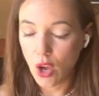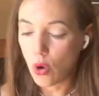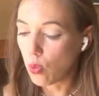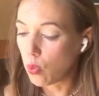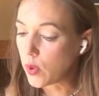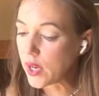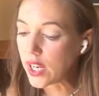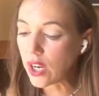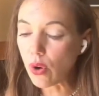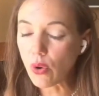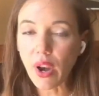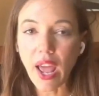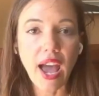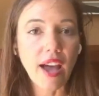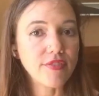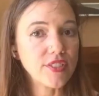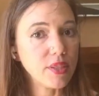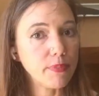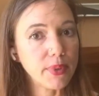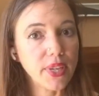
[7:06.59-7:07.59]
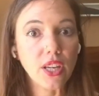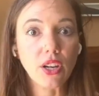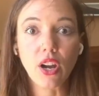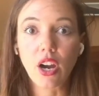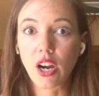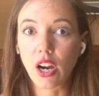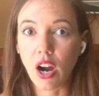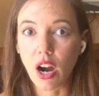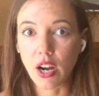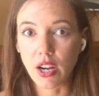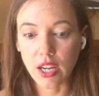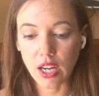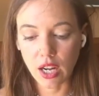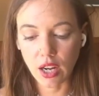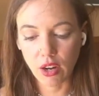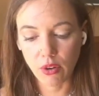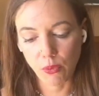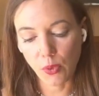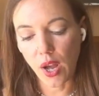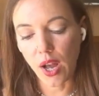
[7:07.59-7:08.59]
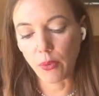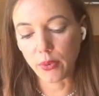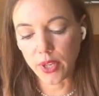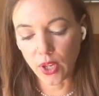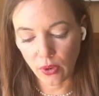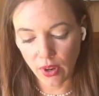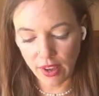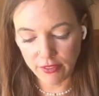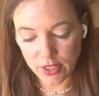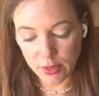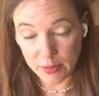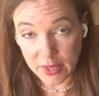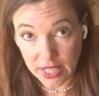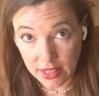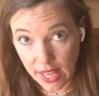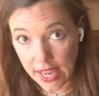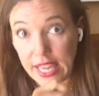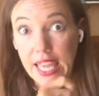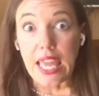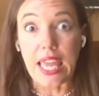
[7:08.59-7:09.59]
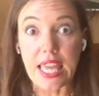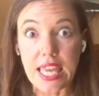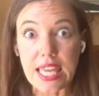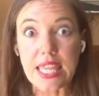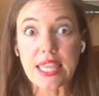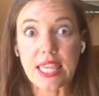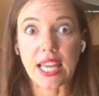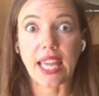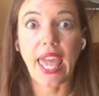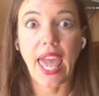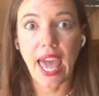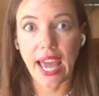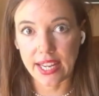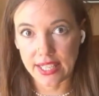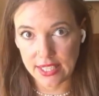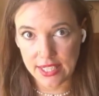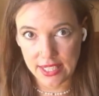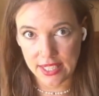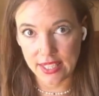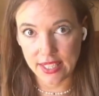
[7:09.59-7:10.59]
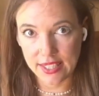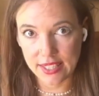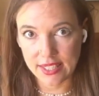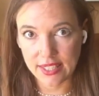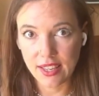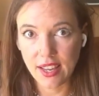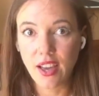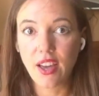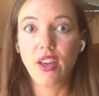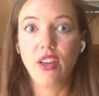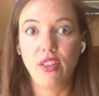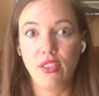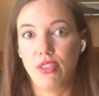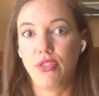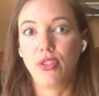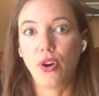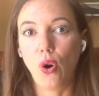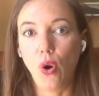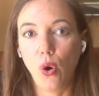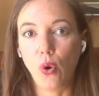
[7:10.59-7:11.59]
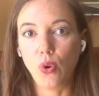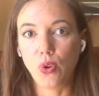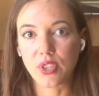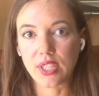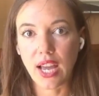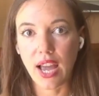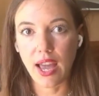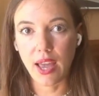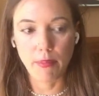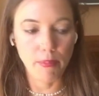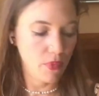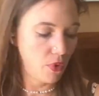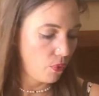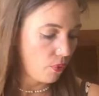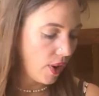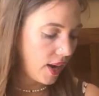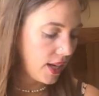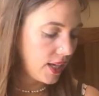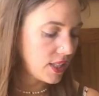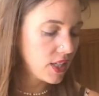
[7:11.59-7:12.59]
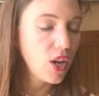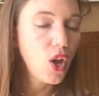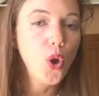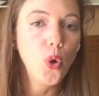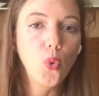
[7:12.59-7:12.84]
We don't have to be in our garden, well, we don't have to be like in the cactus the whole time, right?